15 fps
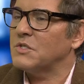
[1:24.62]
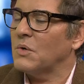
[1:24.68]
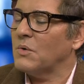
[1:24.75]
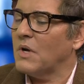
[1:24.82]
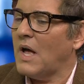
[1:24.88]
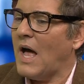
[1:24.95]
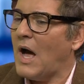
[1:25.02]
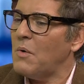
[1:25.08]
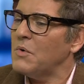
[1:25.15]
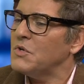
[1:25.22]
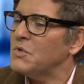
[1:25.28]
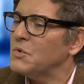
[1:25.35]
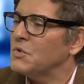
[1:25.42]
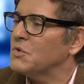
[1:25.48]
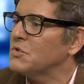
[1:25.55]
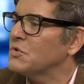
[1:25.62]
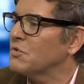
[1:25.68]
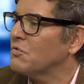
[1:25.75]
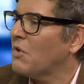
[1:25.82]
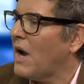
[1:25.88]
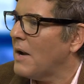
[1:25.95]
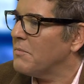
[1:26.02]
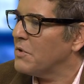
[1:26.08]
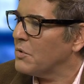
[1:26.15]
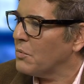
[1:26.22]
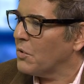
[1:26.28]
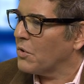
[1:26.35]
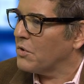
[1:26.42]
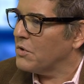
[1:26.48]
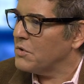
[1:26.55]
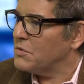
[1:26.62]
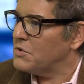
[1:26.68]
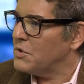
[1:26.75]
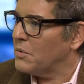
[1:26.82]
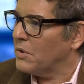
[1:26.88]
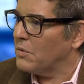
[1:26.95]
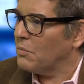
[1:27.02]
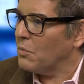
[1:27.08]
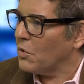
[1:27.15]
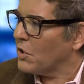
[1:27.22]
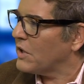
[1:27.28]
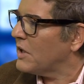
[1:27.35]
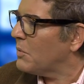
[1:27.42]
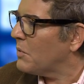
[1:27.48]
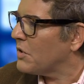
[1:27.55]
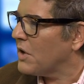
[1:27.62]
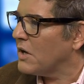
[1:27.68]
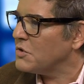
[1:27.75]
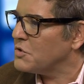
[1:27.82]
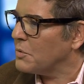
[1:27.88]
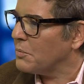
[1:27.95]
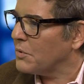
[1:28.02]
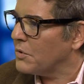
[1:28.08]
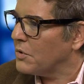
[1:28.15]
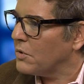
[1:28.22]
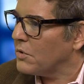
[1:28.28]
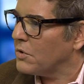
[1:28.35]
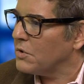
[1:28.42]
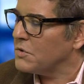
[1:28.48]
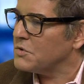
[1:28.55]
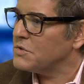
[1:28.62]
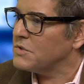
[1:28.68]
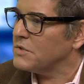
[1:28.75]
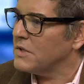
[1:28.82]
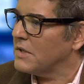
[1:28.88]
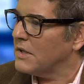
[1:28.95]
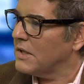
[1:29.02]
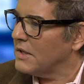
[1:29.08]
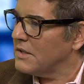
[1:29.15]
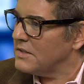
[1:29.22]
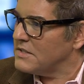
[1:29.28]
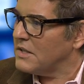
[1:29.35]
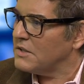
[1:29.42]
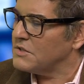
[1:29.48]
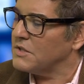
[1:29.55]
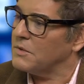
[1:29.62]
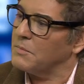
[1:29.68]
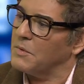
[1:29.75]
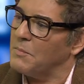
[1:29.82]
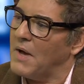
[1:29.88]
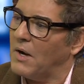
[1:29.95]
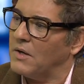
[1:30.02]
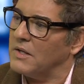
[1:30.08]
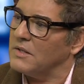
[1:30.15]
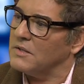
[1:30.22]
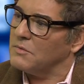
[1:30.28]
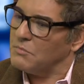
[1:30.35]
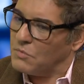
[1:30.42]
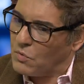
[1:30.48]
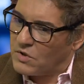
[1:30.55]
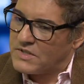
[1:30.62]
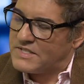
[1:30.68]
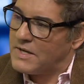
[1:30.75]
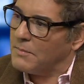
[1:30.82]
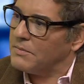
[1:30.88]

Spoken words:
So how would you describe the work that you do? Working with entrepreneurs? Tell us a little bit about it, a little more in depth.